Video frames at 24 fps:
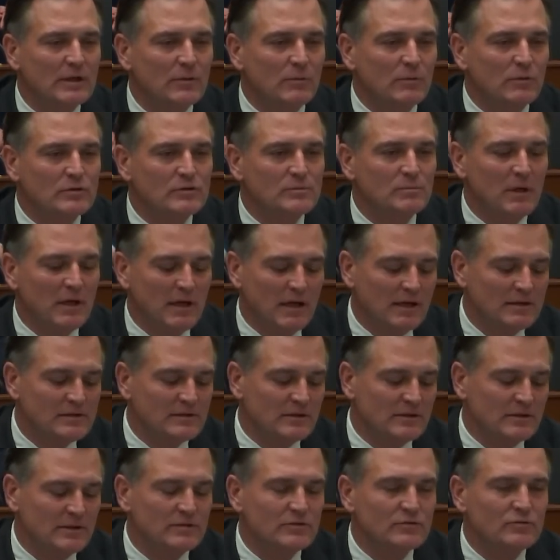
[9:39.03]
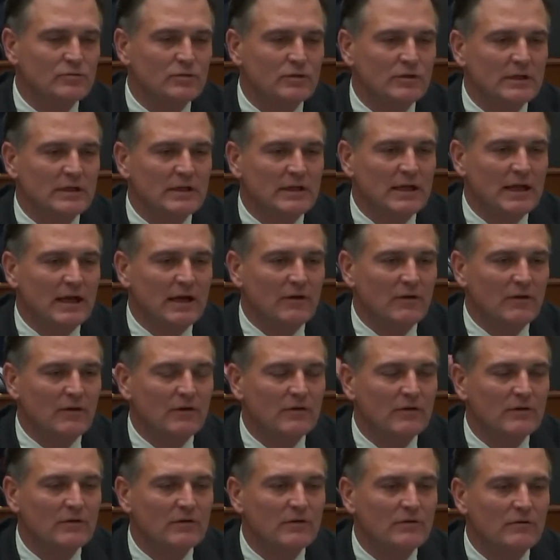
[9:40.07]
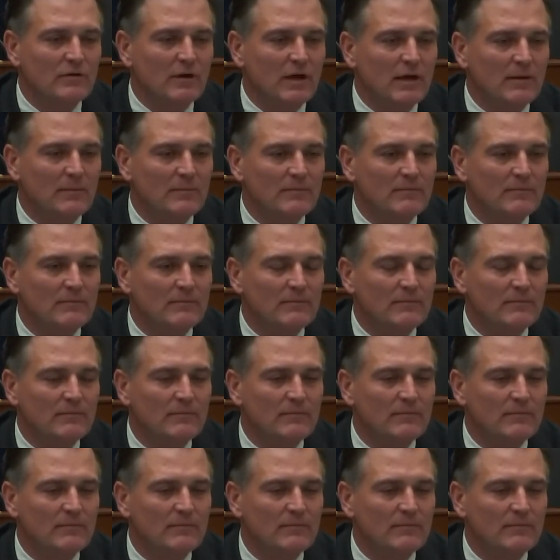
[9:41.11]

in response to this trillion dollar drop?